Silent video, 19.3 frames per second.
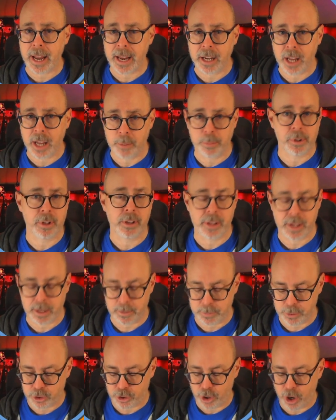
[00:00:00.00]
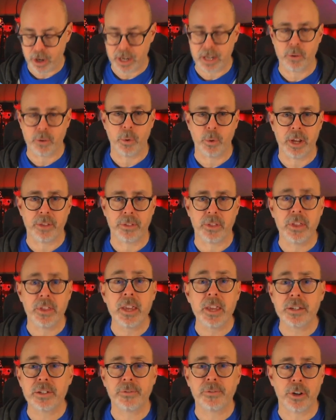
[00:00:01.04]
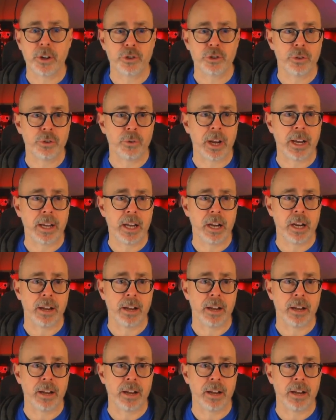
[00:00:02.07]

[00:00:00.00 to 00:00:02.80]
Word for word: couple of them, starting with this function right here.